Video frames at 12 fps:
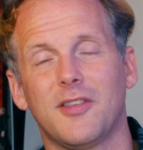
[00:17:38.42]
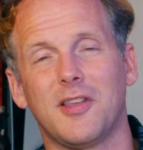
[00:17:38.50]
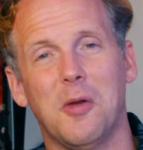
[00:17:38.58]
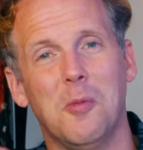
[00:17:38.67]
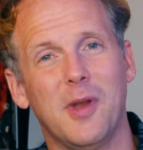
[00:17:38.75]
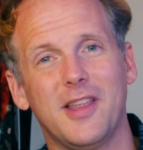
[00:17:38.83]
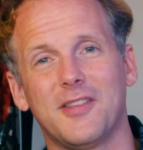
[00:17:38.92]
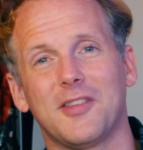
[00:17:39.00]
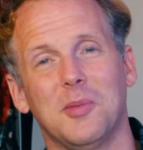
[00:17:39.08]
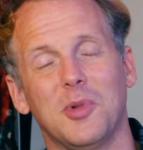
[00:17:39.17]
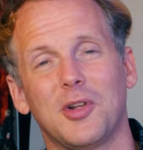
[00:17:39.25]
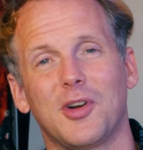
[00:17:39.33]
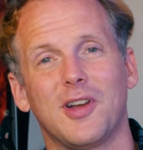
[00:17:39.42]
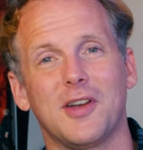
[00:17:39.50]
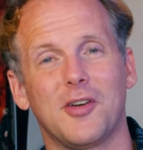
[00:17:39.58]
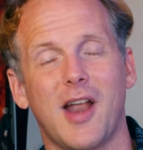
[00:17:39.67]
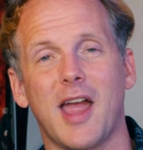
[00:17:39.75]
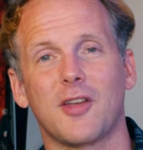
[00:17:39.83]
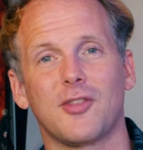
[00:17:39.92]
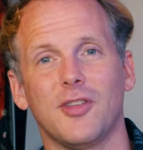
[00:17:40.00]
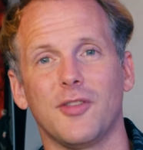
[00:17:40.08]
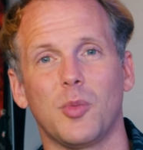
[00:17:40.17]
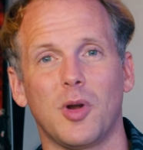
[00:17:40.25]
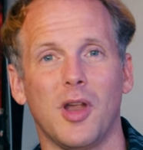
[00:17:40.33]
so many similar
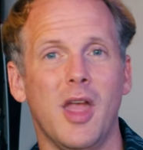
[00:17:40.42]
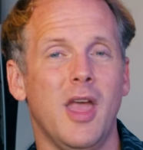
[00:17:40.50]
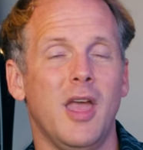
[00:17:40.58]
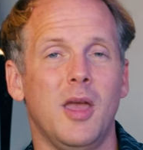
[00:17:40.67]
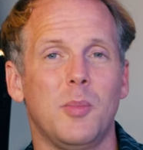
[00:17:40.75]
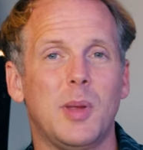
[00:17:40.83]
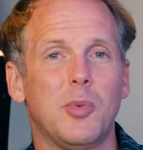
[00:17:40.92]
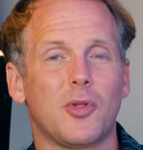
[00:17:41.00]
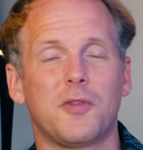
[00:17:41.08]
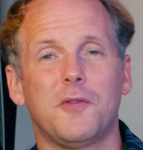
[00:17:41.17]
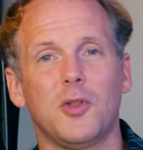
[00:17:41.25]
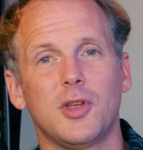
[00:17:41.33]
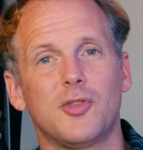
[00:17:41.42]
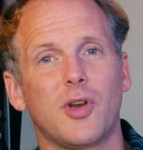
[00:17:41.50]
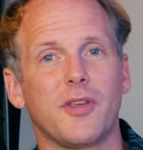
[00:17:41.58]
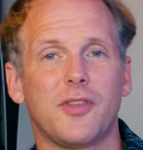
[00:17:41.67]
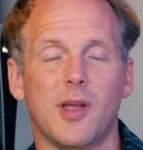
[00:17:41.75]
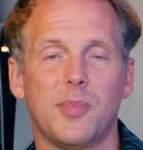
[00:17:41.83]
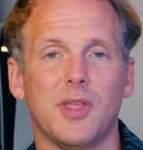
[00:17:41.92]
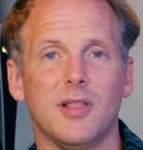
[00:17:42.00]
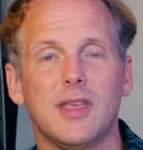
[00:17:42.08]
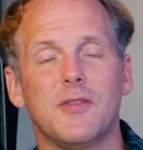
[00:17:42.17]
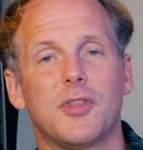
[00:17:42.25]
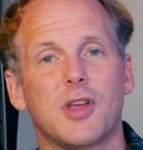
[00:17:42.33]
interactions where people are fully dressed up. They
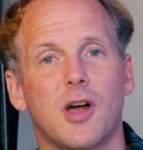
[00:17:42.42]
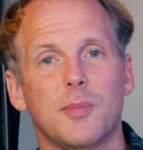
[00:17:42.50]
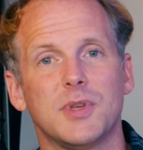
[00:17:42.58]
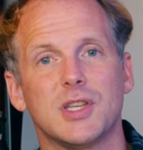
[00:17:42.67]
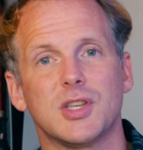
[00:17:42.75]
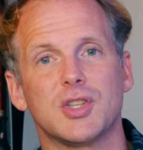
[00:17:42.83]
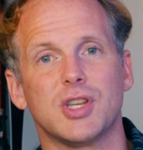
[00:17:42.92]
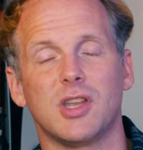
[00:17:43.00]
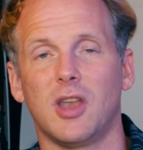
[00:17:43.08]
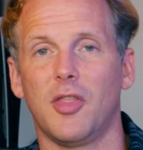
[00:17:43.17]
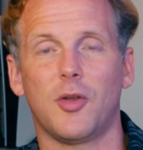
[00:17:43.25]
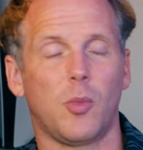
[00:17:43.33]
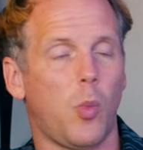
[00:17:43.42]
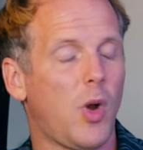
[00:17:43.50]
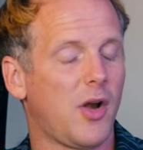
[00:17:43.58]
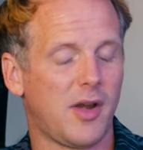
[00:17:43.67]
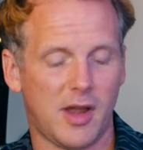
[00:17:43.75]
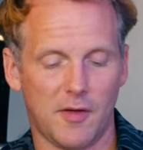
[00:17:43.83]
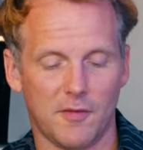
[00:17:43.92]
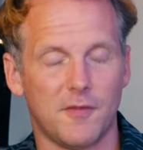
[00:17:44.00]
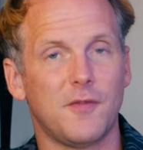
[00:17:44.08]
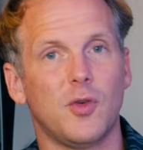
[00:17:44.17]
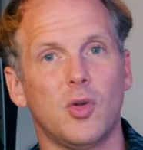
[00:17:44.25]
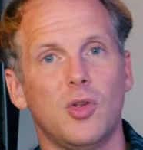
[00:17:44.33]
leave the competition. They're wearing
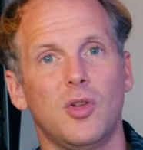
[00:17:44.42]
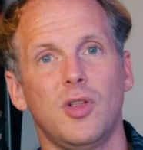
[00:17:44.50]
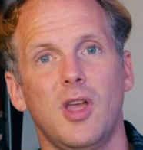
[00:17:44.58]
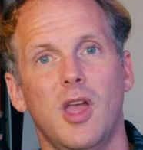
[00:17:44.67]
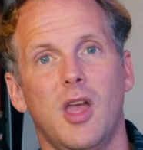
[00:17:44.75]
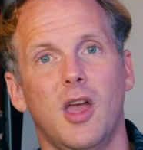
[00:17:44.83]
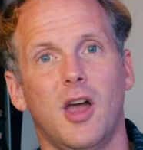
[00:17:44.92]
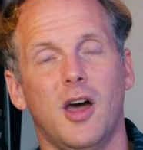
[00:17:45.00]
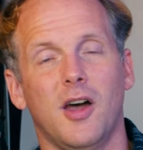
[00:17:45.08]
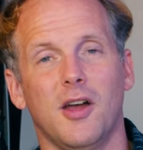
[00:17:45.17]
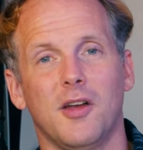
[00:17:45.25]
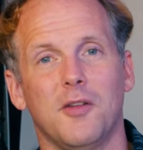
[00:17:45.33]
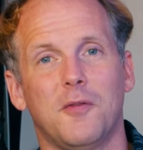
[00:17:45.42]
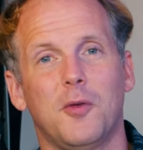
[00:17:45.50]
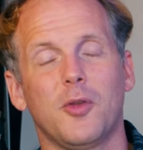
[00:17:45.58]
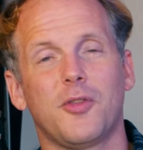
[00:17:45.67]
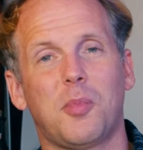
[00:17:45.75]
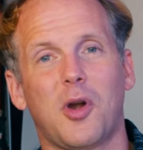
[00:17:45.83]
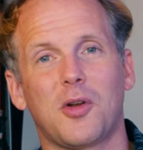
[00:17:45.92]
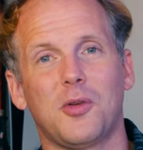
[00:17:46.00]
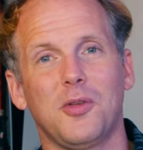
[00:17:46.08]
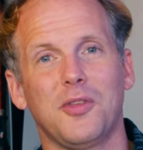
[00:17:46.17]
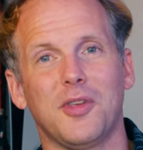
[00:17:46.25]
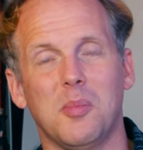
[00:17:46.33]
full uh, full
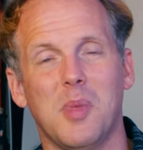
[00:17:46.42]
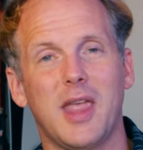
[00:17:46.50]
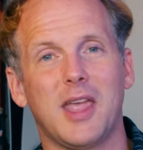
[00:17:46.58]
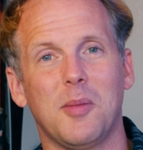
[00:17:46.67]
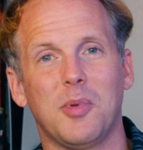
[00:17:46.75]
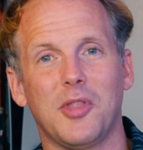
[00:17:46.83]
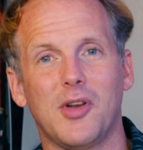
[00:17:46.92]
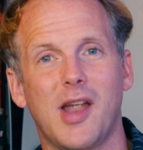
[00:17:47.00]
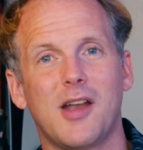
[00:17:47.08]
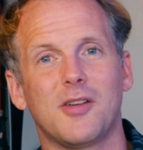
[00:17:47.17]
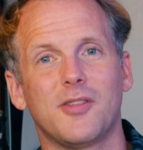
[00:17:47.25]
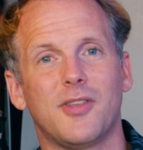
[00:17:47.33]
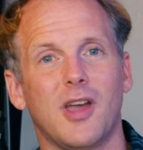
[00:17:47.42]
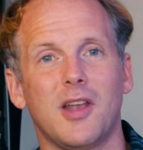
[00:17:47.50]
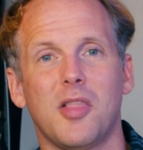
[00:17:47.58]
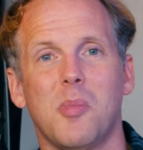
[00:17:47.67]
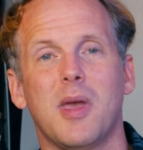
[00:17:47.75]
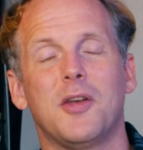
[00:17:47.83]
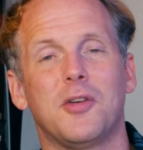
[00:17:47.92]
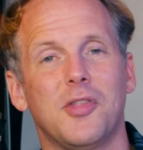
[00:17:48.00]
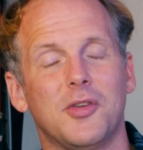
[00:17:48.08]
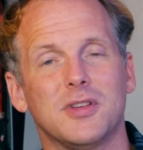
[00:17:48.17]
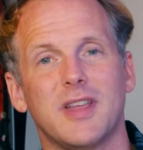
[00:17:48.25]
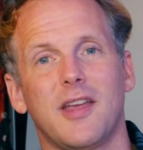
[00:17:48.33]
sparkles and makeup, and their hair's done, and the men are in
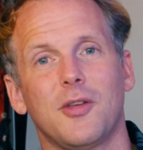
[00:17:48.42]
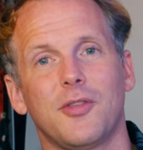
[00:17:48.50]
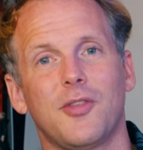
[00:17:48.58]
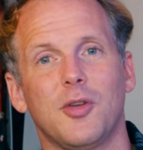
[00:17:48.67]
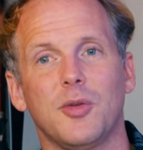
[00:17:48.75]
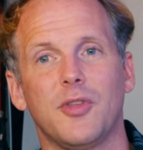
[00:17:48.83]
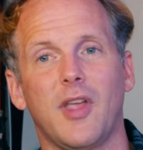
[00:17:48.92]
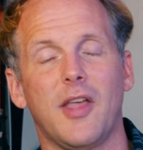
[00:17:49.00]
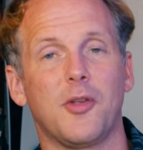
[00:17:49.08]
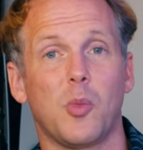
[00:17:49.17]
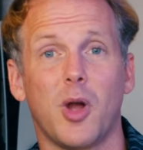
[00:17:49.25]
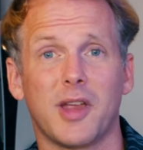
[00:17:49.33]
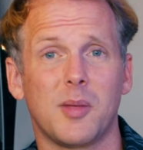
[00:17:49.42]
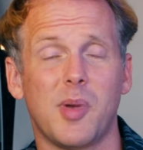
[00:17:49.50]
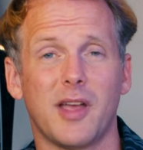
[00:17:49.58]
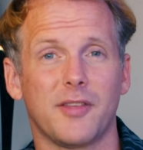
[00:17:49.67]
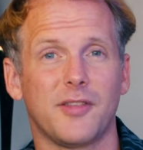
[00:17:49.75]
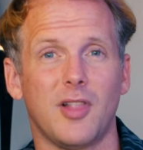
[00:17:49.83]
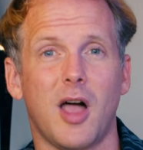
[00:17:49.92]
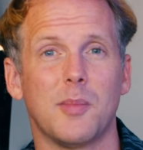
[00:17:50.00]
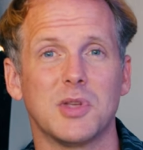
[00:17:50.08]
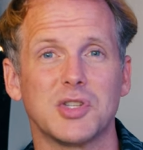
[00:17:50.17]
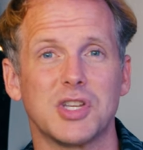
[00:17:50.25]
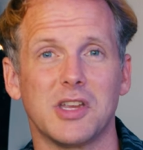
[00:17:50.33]
their tail suits, and they're walking past slot
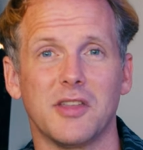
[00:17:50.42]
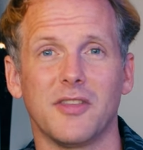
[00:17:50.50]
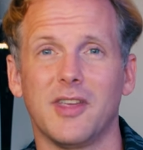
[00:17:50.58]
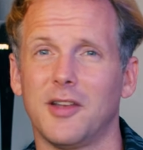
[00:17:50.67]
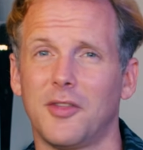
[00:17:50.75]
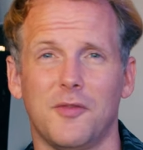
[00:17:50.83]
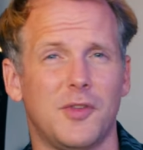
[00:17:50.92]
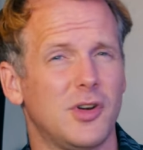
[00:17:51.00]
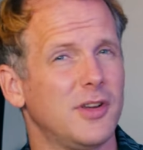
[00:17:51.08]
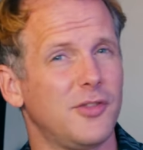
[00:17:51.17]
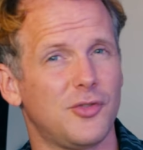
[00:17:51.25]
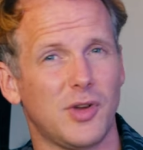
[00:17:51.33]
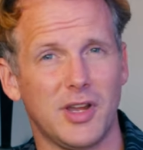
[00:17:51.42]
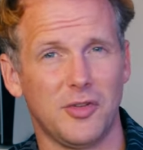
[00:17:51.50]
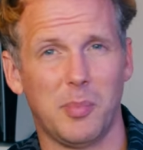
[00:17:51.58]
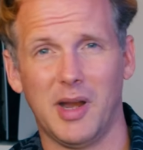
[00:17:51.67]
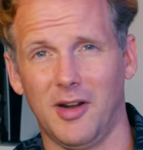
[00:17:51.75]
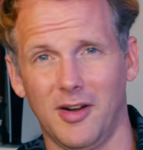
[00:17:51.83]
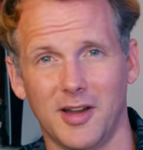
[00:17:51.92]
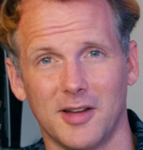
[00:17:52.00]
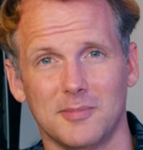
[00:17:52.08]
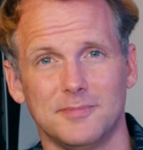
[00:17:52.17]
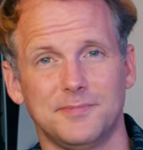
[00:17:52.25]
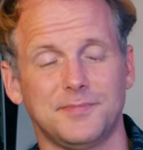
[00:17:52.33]
machines, and it's a very strange pairing.